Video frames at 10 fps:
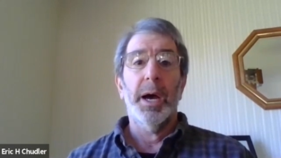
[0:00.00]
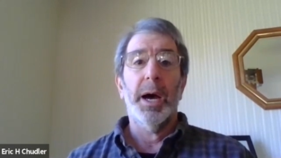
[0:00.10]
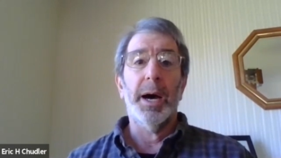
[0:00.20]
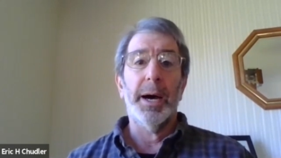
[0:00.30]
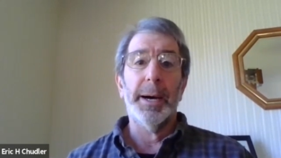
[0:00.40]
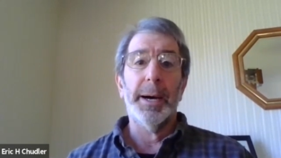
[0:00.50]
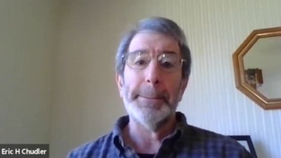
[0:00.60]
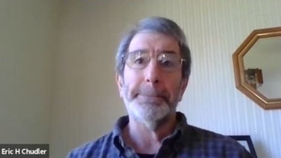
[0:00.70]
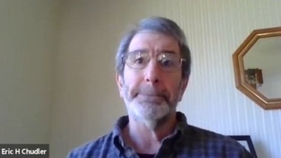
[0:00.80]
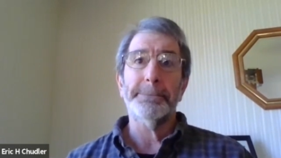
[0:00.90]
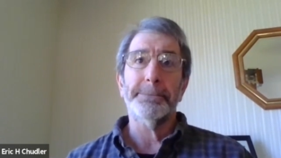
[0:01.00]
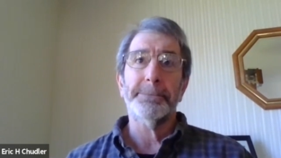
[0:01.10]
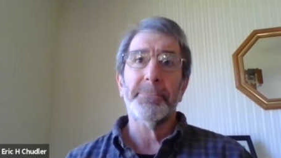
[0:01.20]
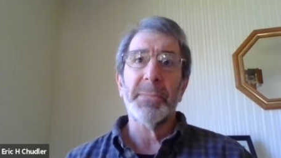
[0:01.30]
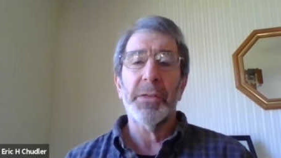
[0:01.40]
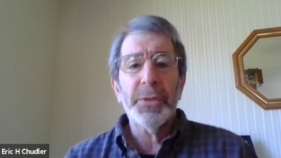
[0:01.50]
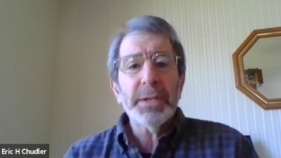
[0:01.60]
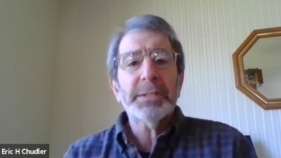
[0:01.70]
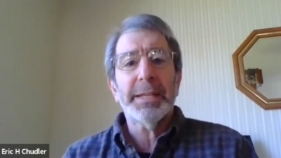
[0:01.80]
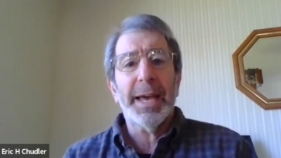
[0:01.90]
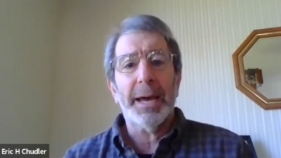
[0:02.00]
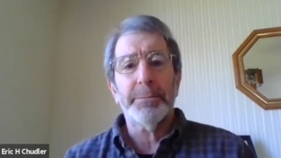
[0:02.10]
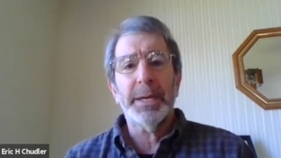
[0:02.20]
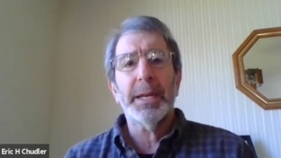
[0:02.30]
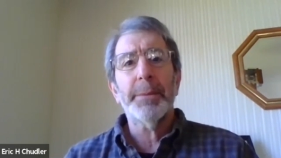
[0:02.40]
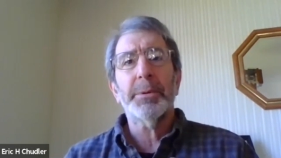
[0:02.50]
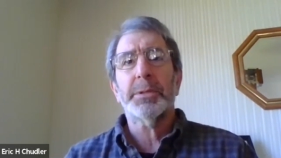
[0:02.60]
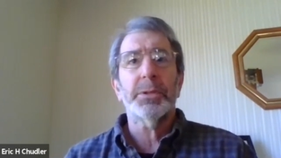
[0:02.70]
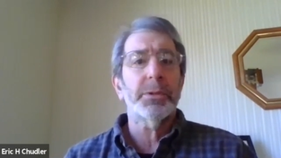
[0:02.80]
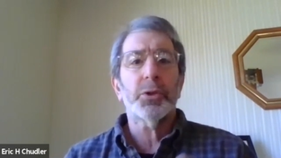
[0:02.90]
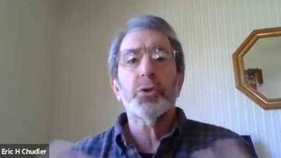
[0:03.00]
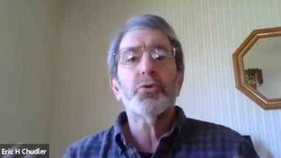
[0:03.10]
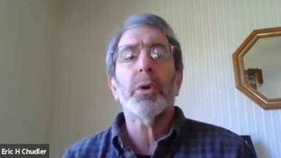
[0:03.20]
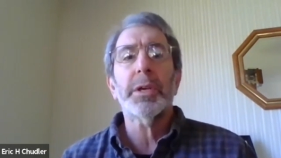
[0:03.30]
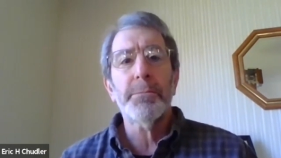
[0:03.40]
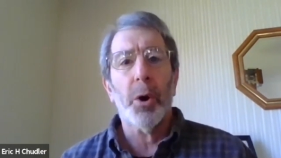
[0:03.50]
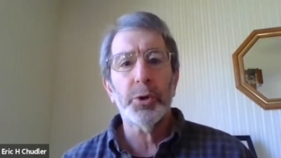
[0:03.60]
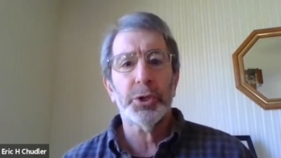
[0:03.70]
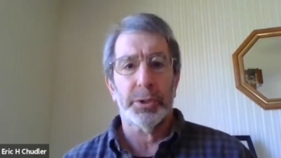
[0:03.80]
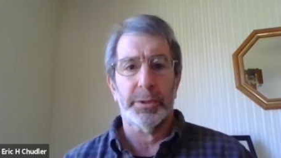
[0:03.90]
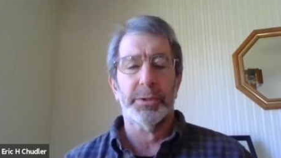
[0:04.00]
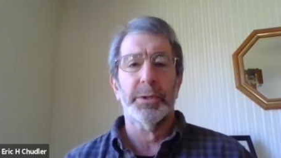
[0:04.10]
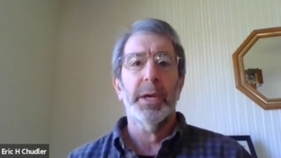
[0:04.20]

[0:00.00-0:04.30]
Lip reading: things like that, being able to control emotions.